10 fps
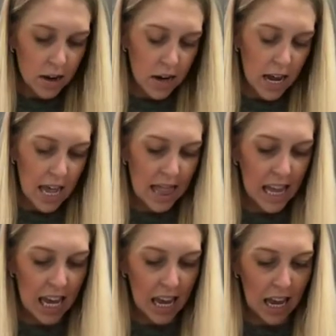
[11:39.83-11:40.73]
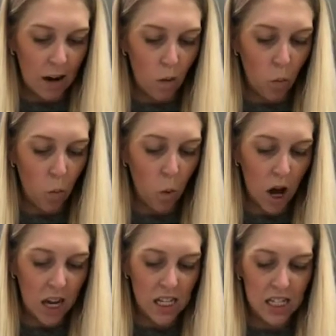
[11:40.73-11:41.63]
And then
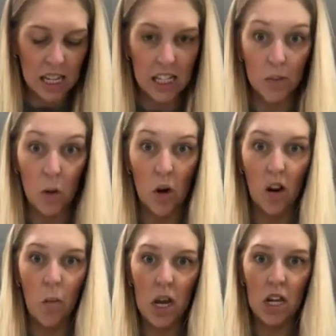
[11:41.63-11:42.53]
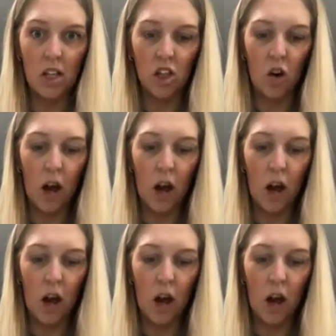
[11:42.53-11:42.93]
1 teaspoon of baking soda.